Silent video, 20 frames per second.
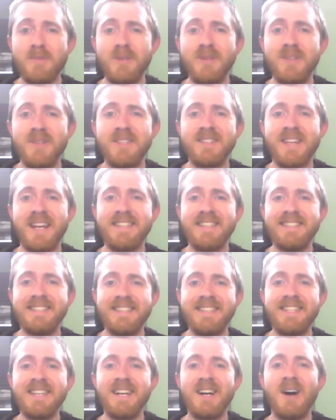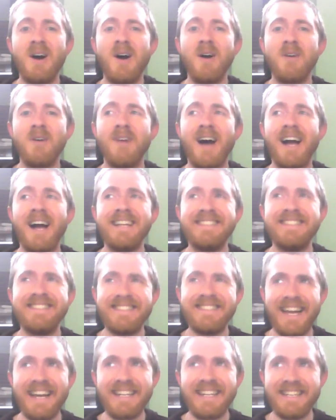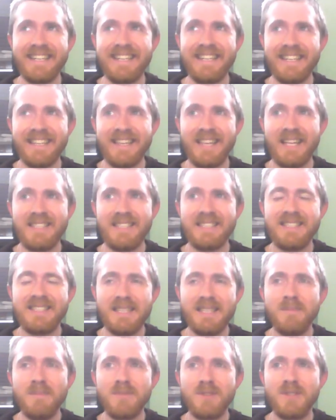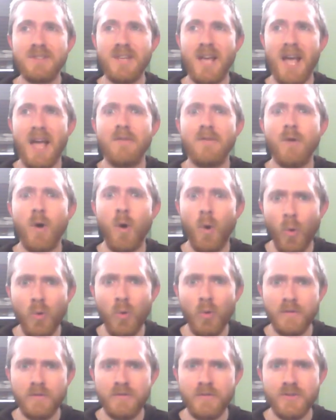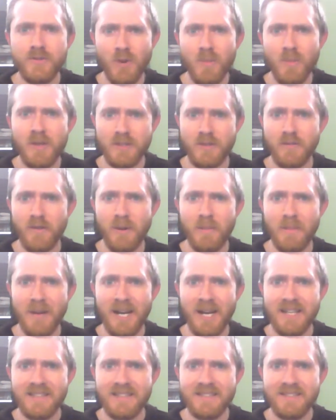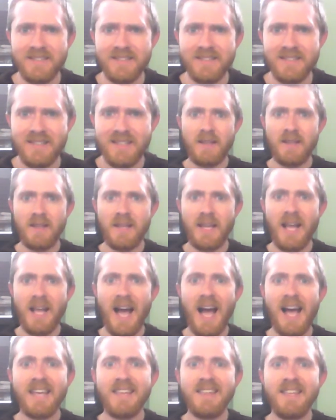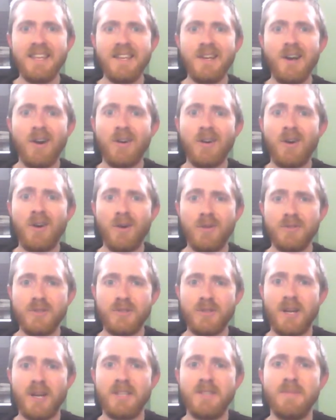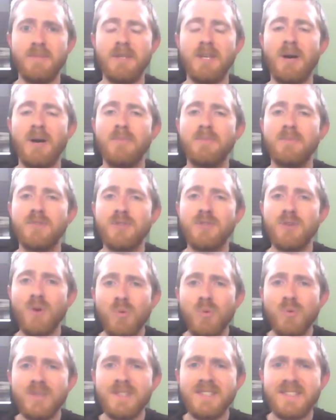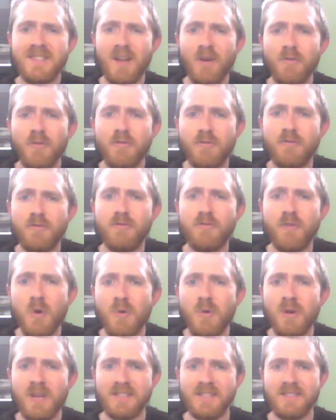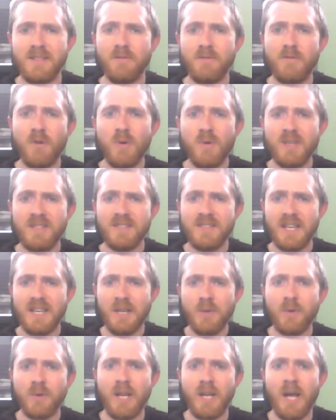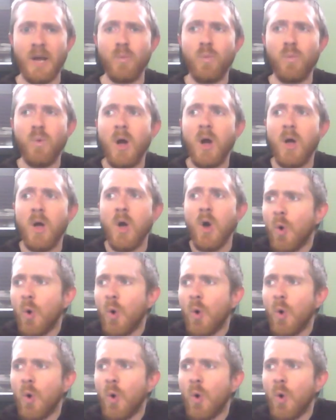to this idea of identity that seems to have a hold of so much of our minds. Like, I think our culture has become so self-focused and focused inward on what